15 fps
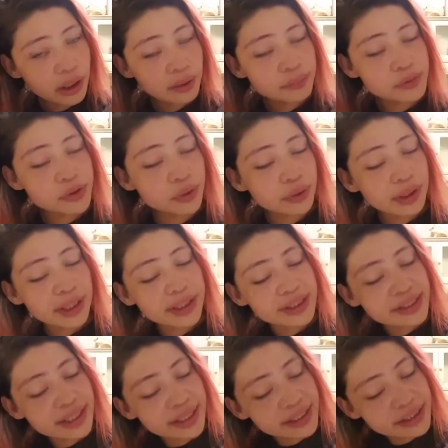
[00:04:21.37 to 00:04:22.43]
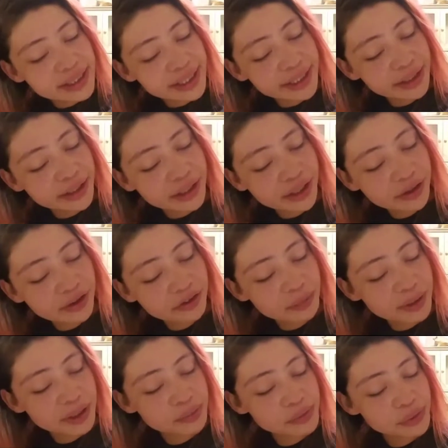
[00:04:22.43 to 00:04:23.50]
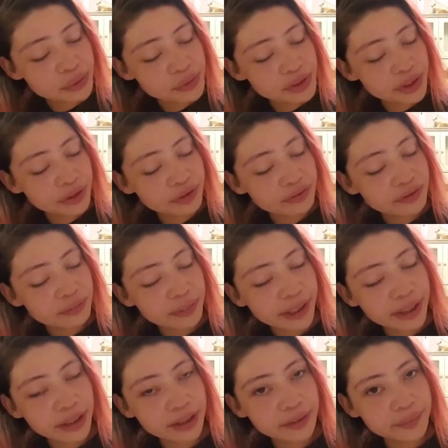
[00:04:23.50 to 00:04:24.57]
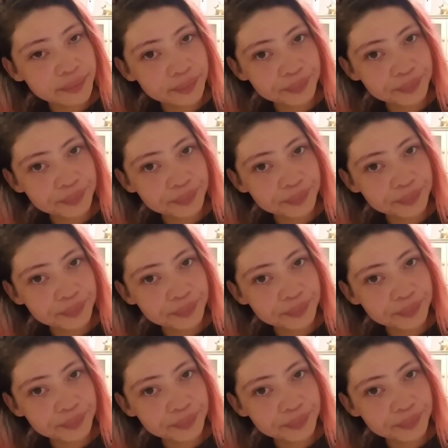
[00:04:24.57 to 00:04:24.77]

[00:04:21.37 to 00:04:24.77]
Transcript: I'm so glad it's getting taken care of, but I'm so scared of the pain.